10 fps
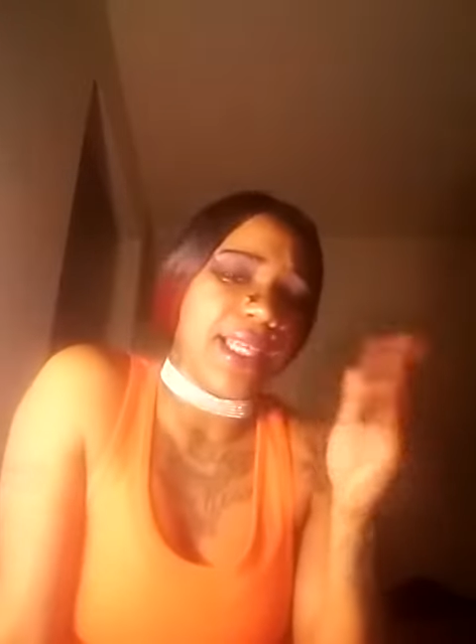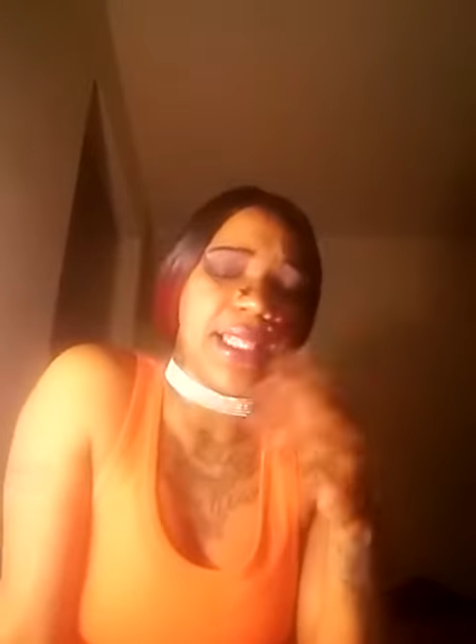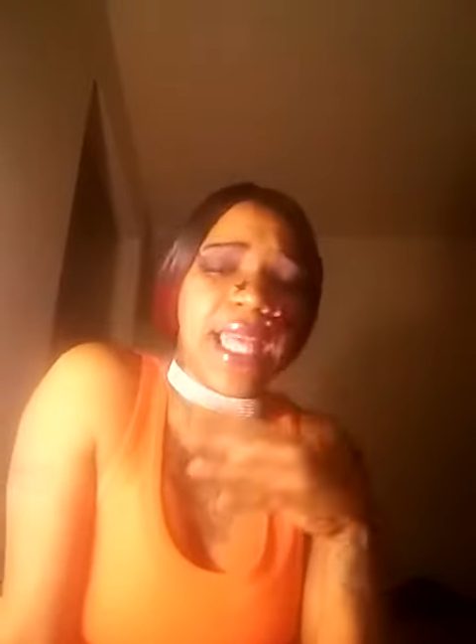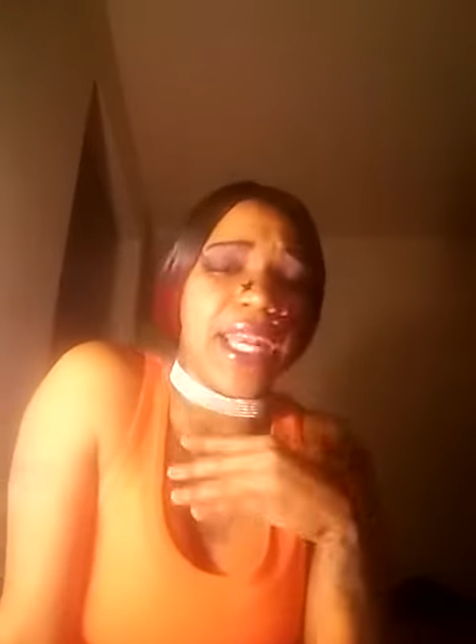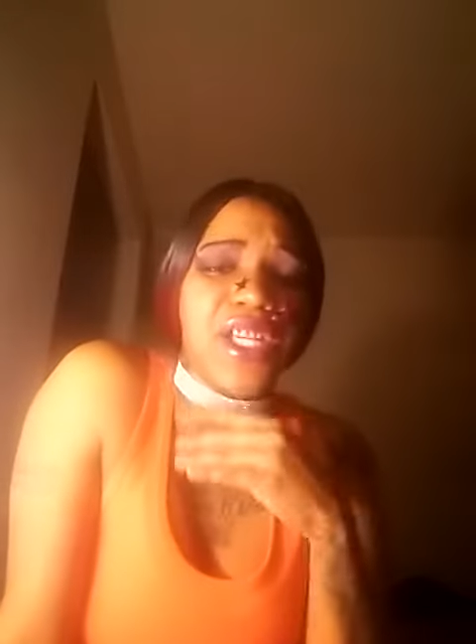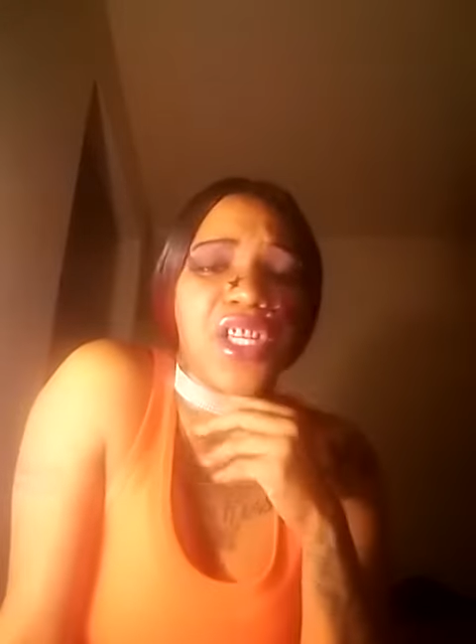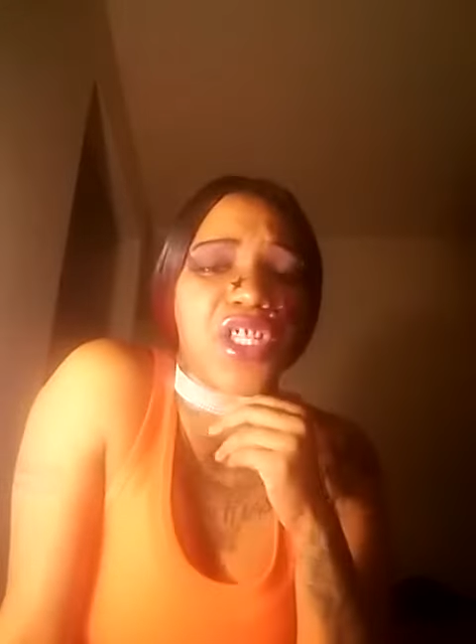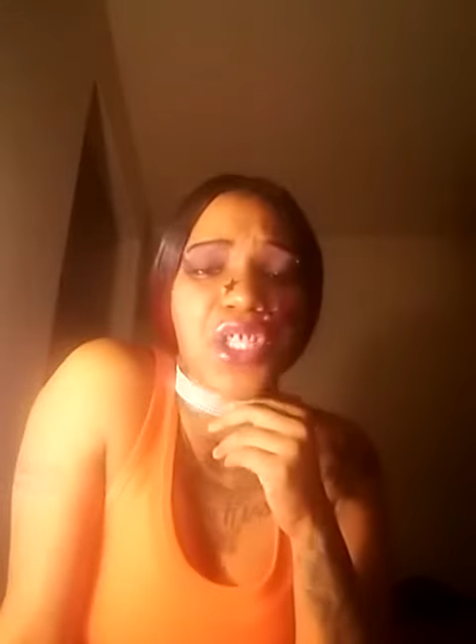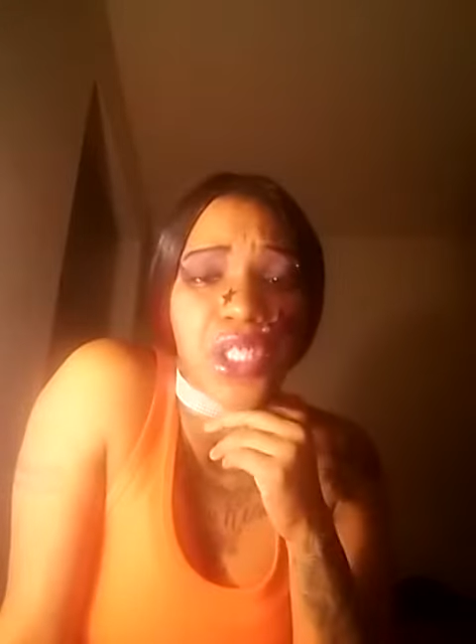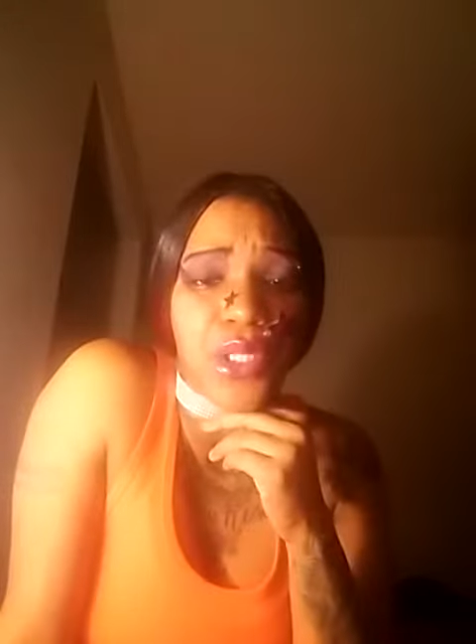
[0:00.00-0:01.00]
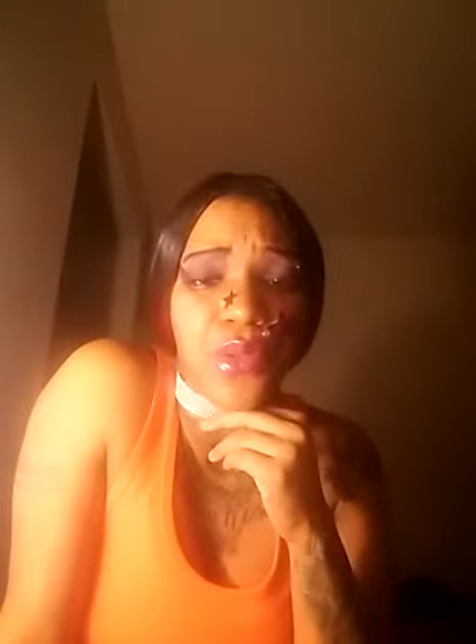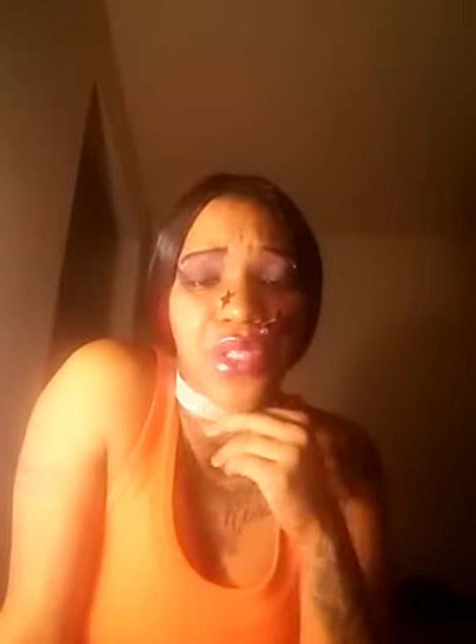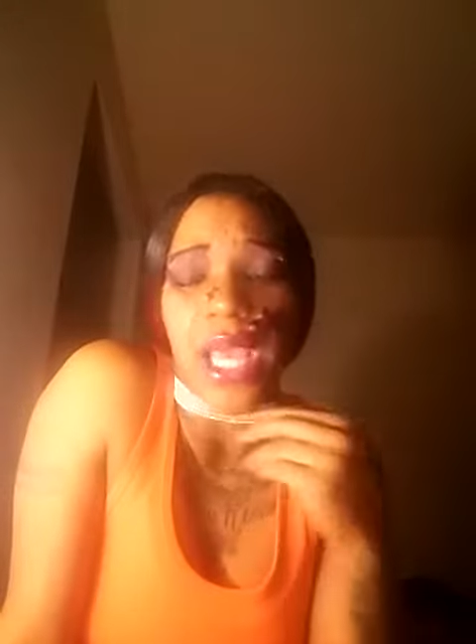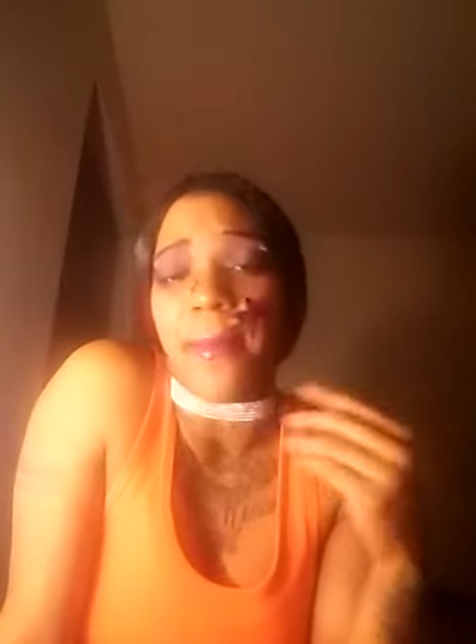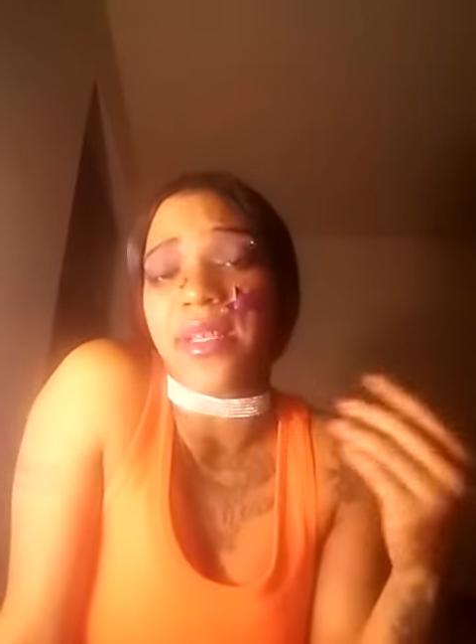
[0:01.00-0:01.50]
it's not an
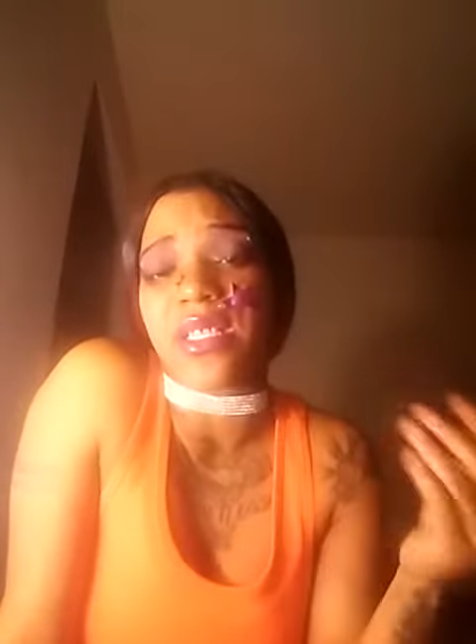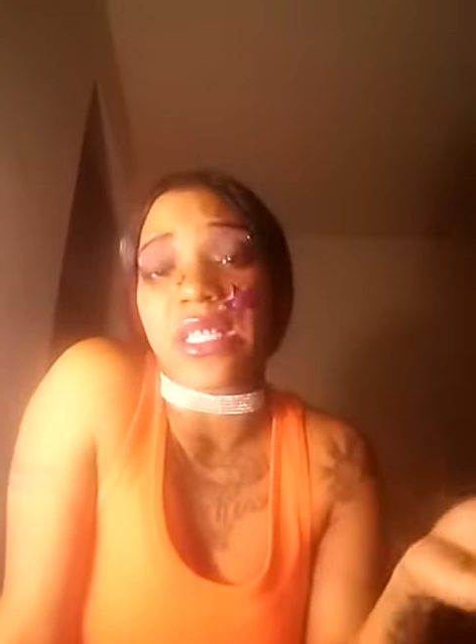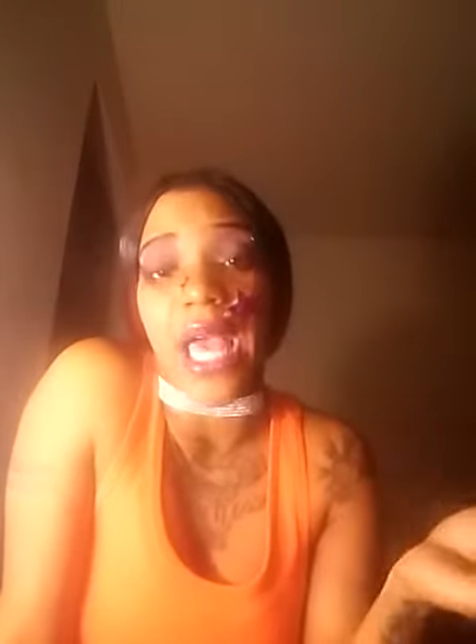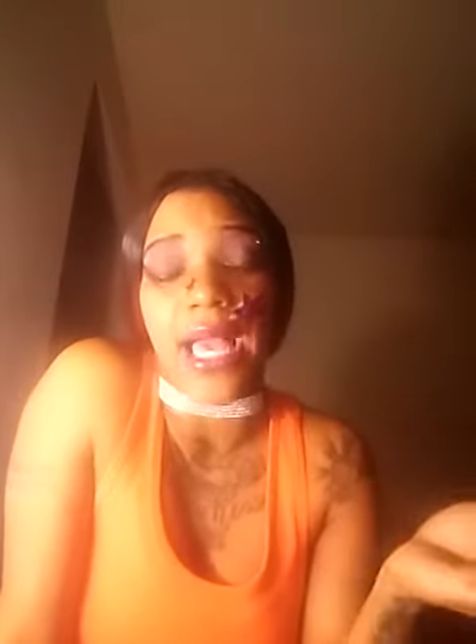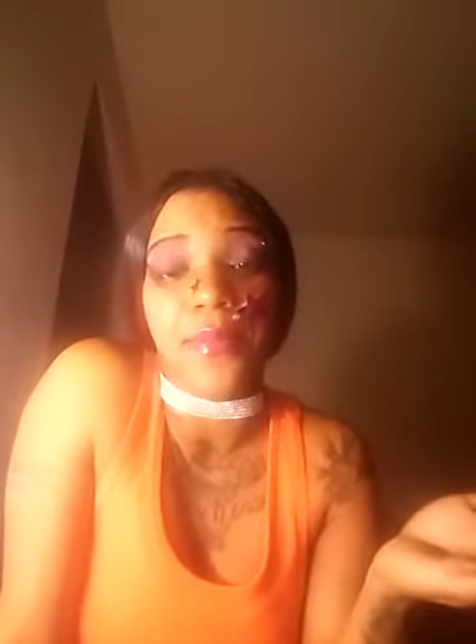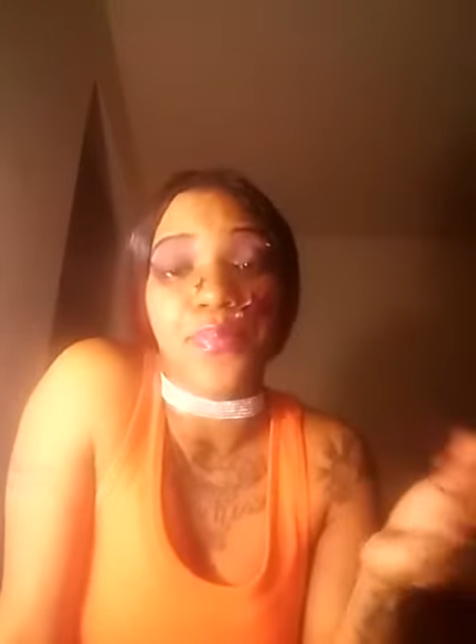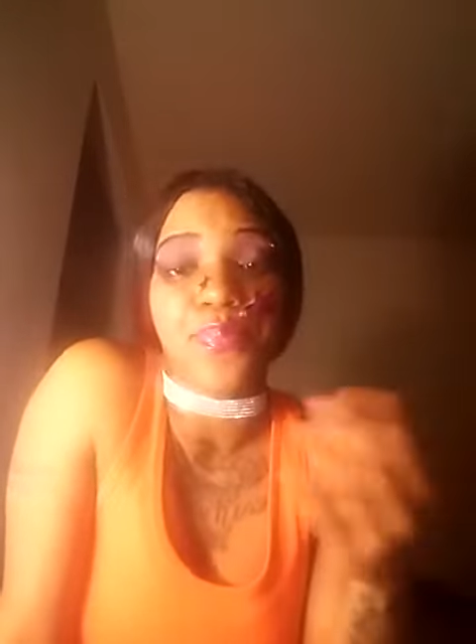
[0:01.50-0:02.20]
excuse. I'ma stop.